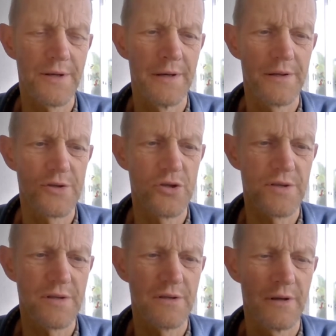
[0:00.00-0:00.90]
and it's
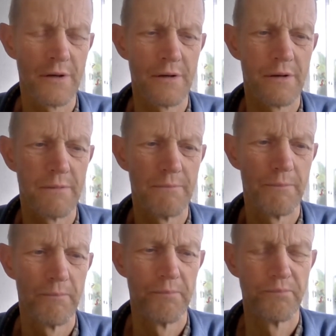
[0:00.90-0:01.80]
just
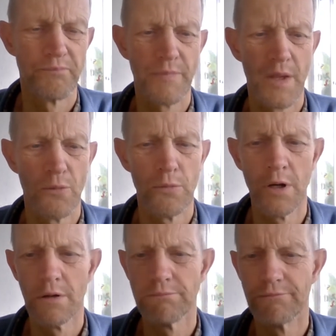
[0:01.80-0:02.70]

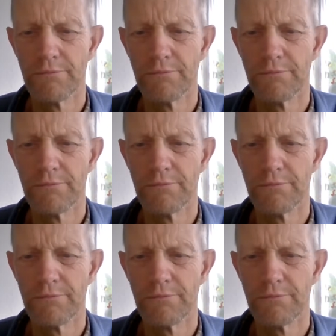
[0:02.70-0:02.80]
well,